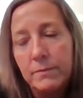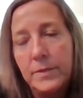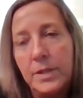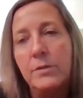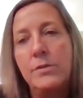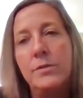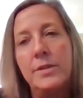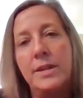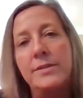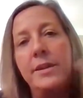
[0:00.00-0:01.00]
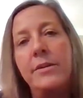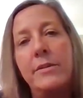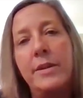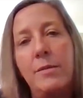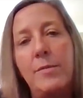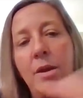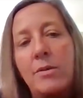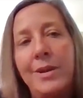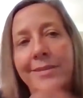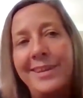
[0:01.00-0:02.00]
you know, the, that terror came
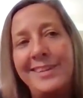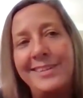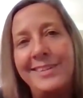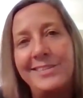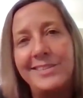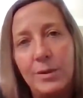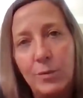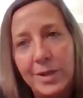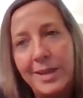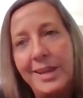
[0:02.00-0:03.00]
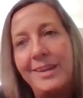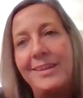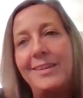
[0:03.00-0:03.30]
out. And then it's like when they